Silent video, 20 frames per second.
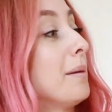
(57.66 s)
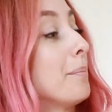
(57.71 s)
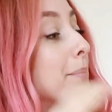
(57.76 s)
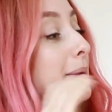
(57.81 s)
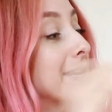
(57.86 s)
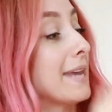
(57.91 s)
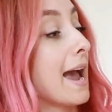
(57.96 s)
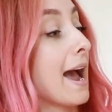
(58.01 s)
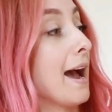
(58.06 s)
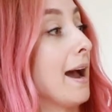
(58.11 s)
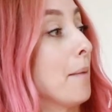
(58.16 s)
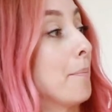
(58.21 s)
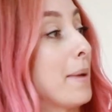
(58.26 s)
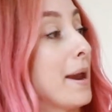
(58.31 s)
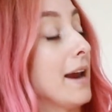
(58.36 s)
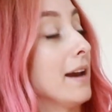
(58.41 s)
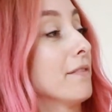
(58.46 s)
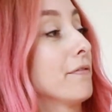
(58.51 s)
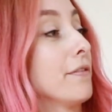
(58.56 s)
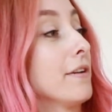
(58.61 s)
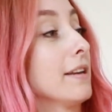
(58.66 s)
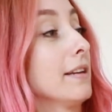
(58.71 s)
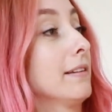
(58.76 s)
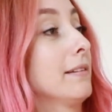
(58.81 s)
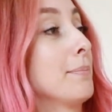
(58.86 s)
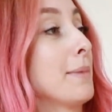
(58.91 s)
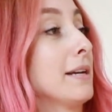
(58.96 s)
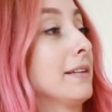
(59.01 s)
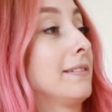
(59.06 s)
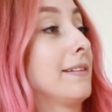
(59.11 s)
But yeah, I paid for
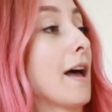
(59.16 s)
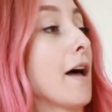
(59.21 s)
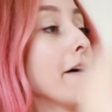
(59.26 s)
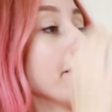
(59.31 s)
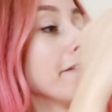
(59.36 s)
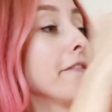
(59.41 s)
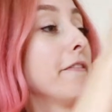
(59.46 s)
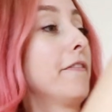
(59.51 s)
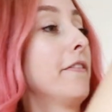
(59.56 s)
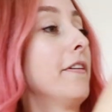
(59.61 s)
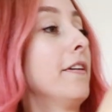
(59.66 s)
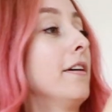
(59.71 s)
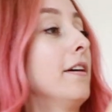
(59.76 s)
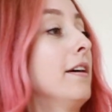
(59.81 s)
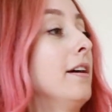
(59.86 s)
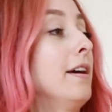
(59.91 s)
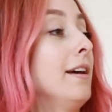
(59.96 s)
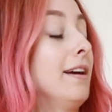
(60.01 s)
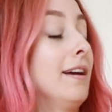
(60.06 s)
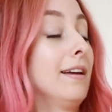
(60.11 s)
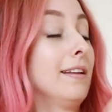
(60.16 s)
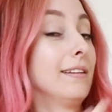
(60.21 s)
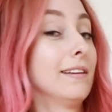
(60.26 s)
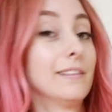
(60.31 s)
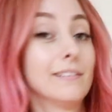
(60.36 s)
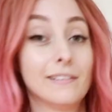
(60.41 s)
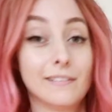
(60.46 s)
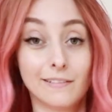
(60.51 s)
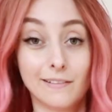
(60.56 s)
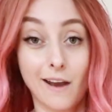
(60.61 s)
this myself.
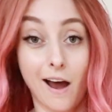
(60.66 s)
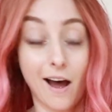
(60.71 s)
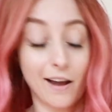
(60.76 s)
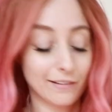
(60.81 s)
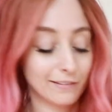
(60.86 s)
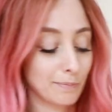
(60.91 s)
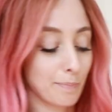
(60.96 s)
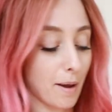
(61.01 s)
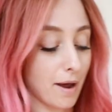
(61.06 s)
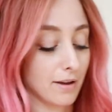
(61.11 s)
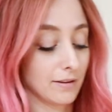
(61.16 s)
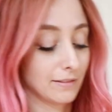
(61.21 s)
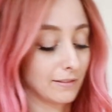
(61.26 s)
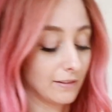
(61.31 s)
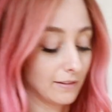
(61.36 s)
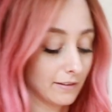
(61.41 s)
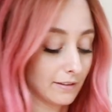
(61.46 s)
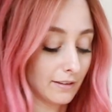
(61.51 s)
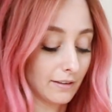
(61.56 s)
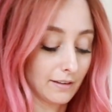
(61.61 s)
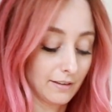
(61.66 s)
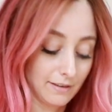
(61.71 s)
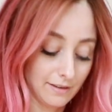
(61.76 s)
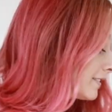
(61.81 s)
This is not sponsored.